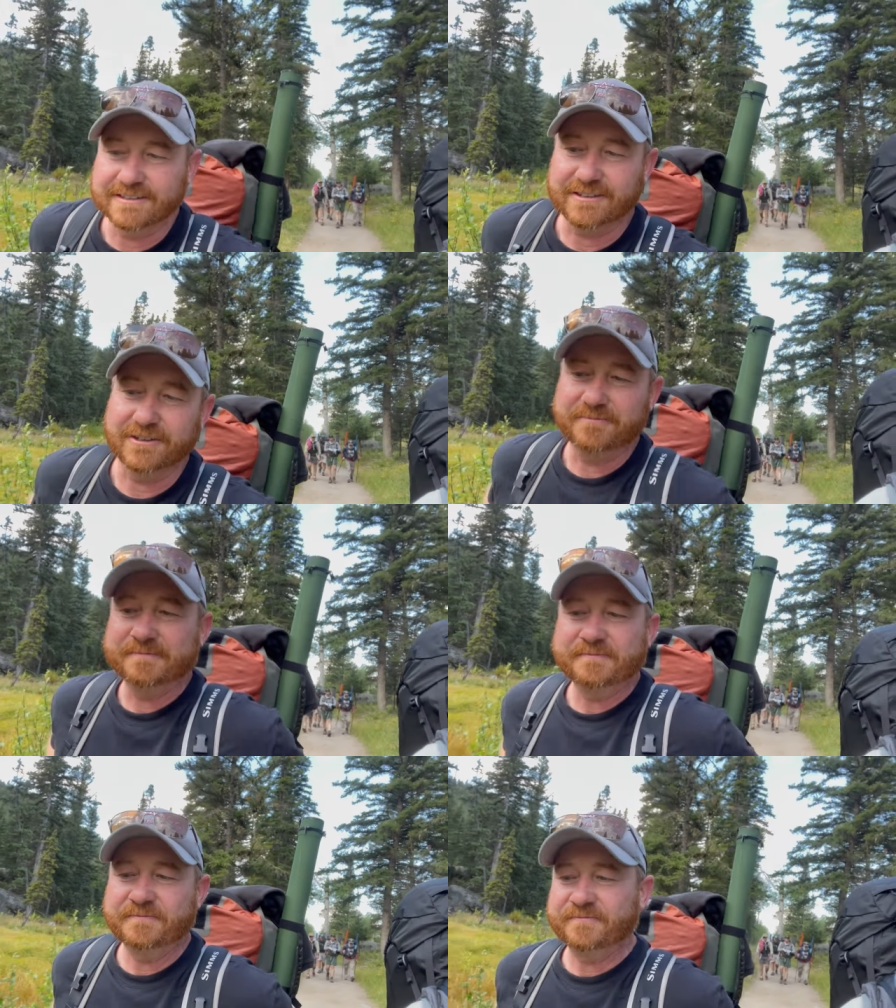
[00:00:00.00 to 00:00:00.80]
So
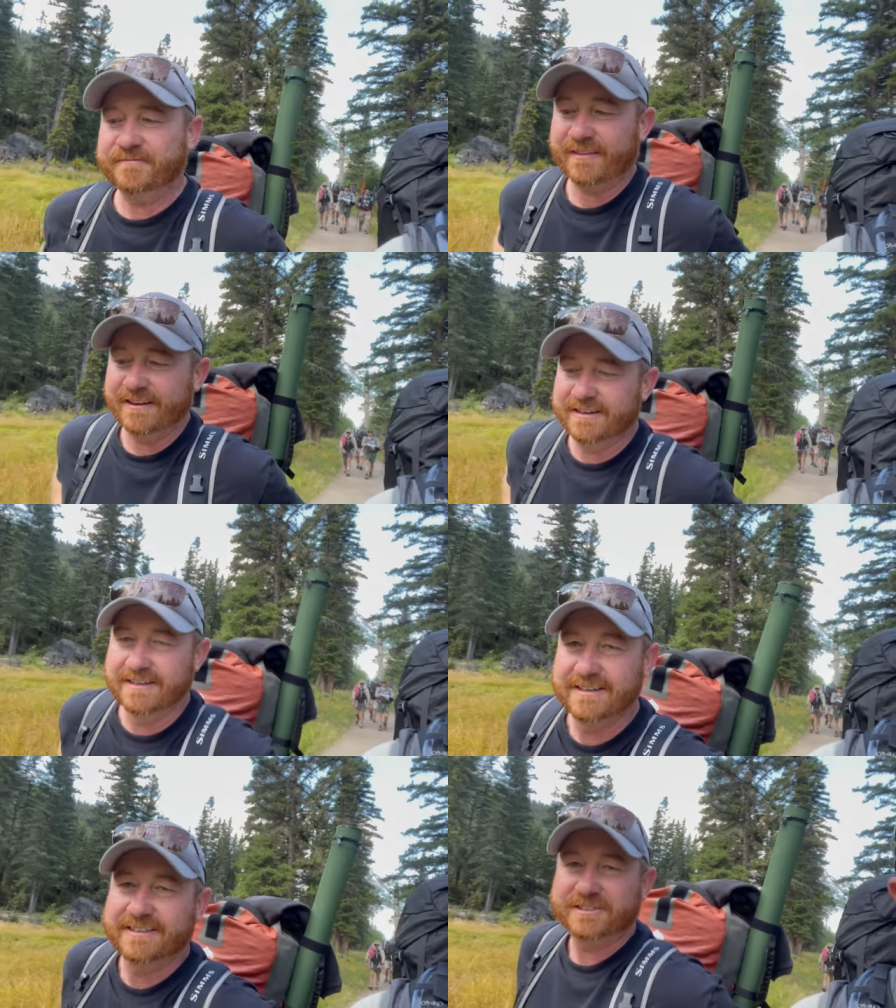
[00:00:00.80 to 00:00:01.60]

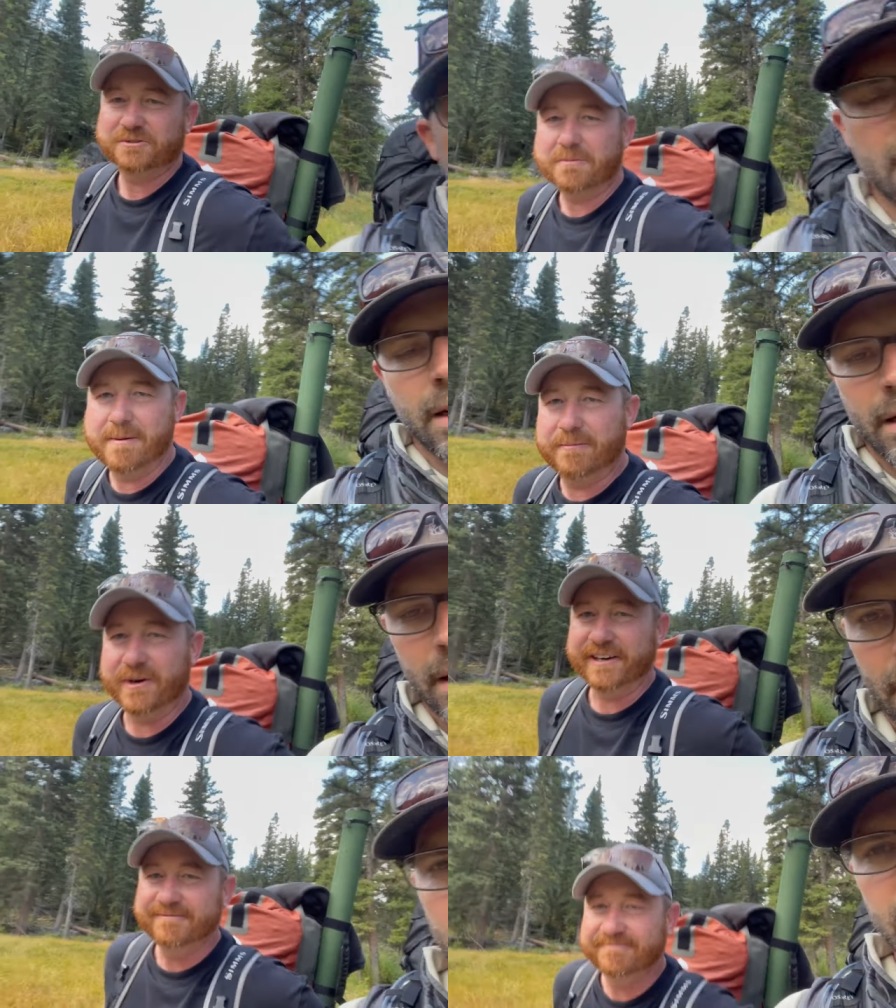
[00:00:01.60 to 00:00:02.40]
just remembering.